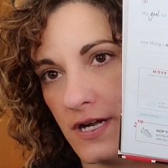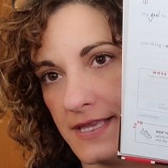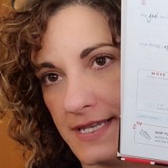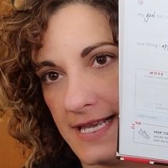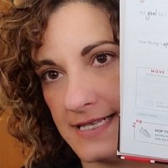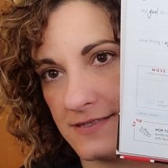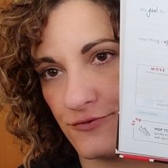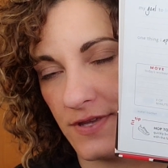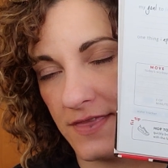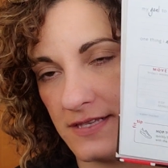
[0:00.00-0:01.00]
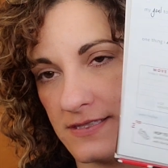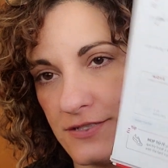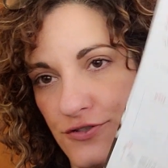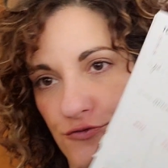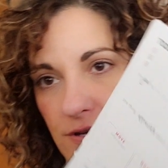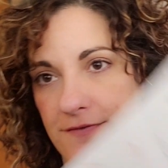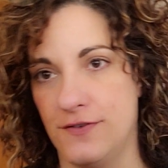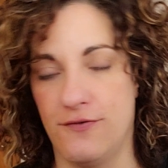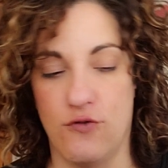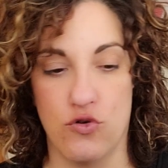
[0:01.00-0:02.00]
and then it has three things that you're
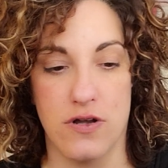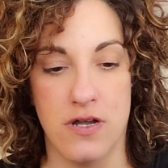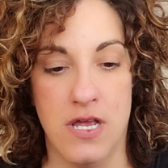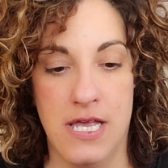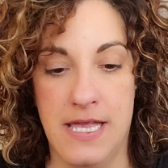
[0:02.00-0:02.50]
grateful for,